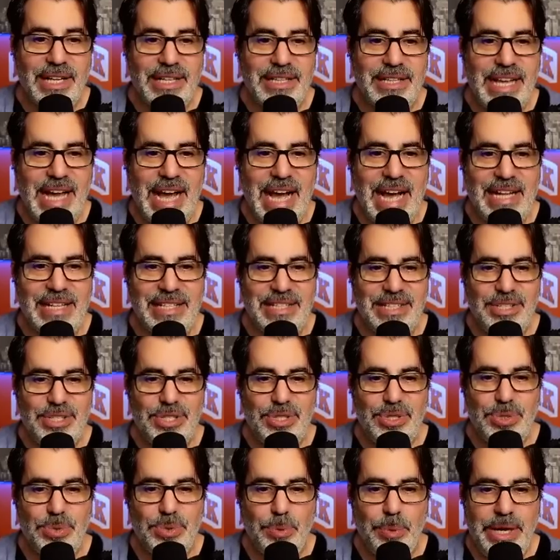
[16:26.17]
at that
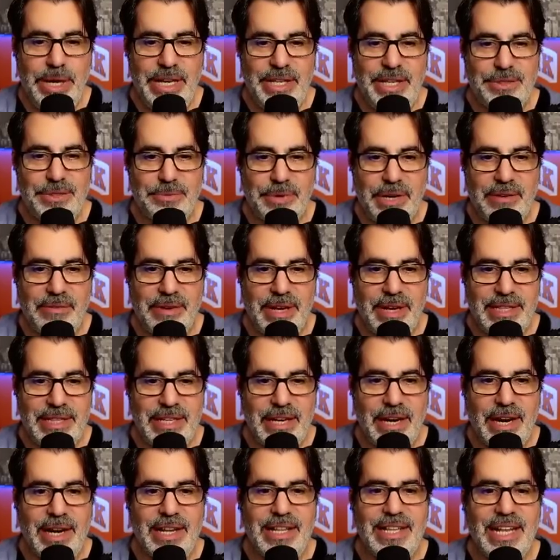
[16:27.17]
sweet three right
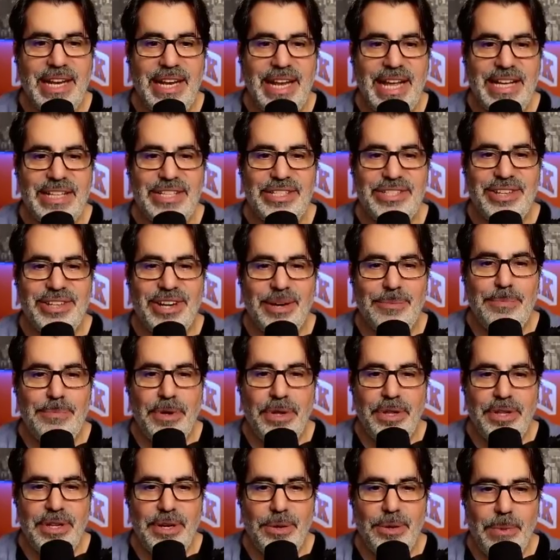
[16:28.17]
there. The Knicks started
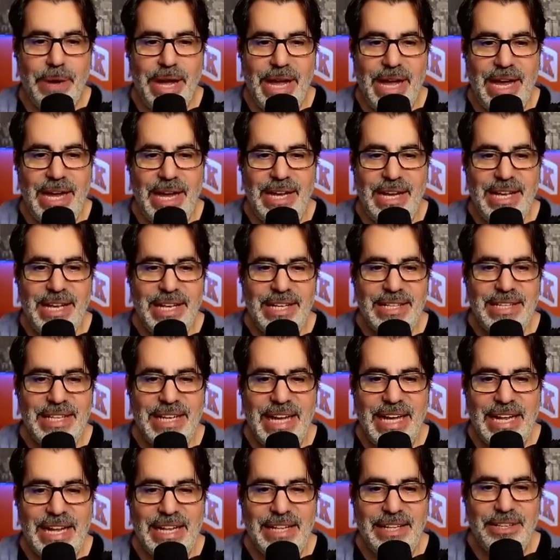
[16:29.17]
pulling away. They
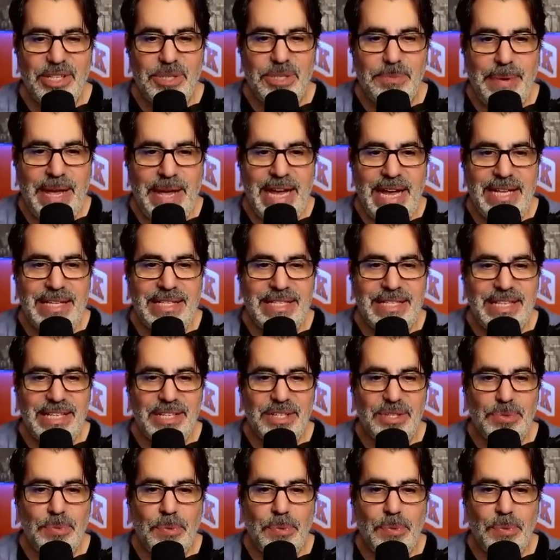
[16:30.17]
got a little space. Here's